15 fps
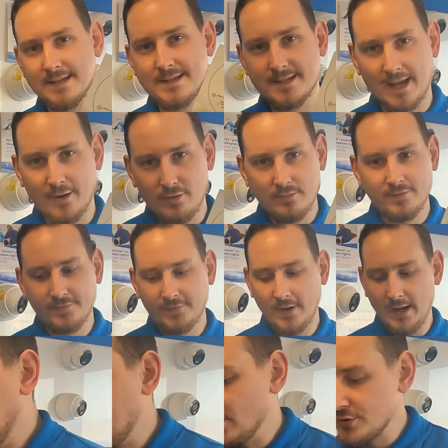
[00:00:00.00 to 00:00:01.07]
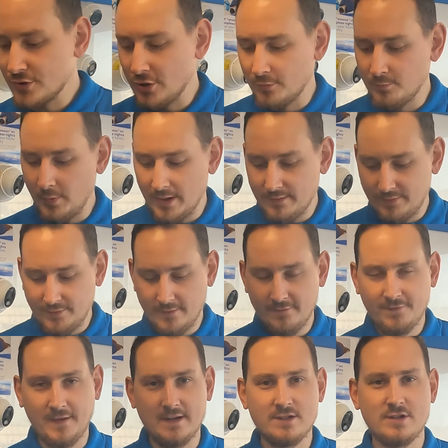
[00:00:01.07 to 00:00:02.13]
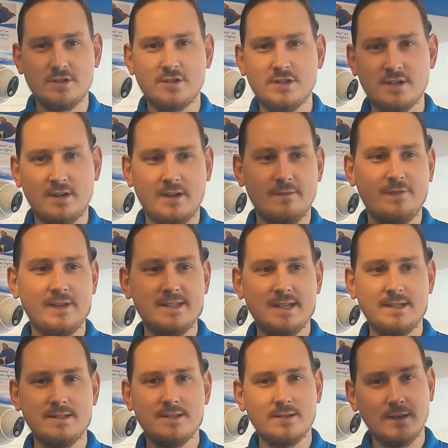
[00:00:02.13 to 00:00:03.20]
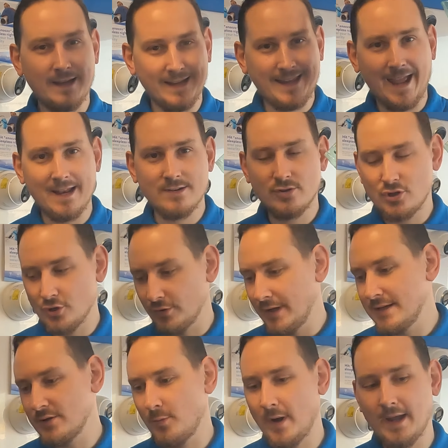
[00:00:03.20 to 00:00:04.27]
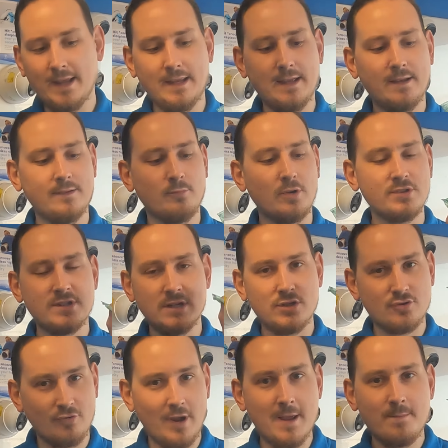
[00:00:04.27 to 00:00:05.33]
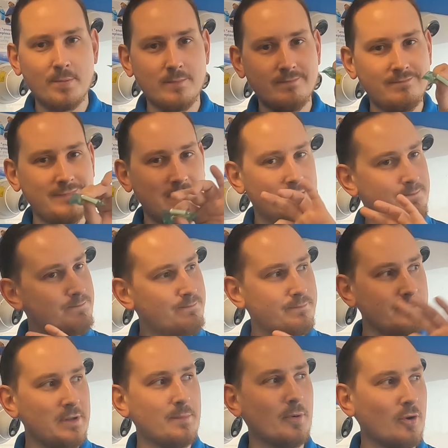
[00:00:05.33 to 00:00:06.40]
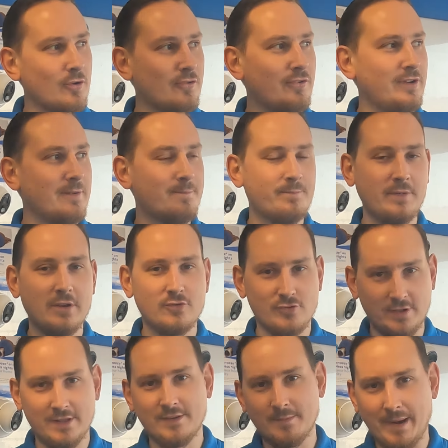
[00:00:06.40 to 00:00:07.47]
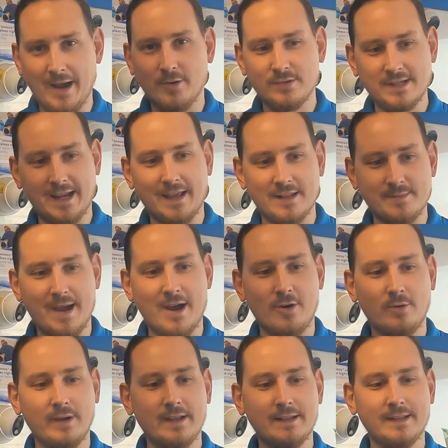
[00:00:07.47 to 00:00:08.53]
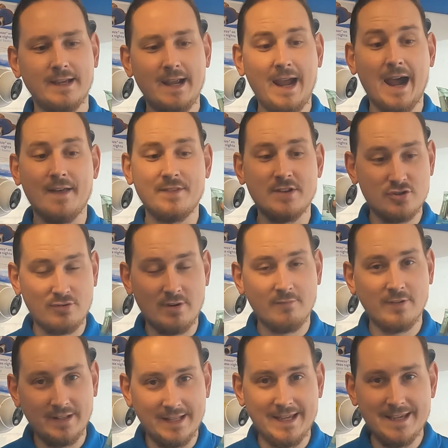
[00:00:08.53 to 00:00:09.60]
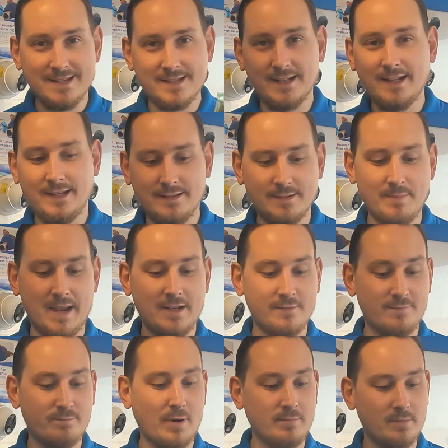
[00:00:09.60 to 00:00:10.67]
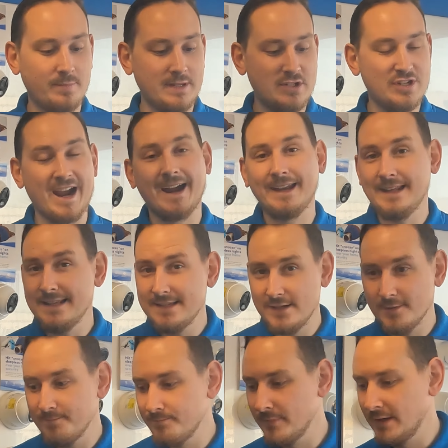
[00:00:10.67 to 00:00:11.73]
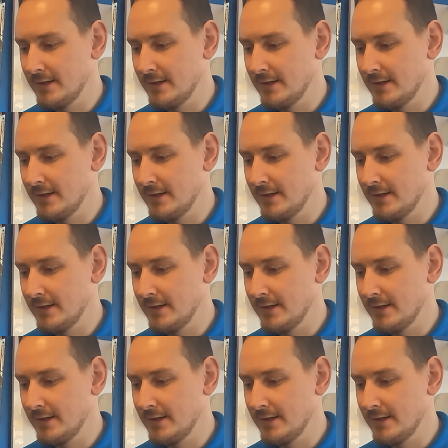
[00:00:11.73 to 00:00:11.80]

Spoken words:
itself. It does come with fixtures and fittings. Again, chuck these away. Once they strip, you're drilling them out to get them out, and they strip really easily. They're made of probably Chinesium.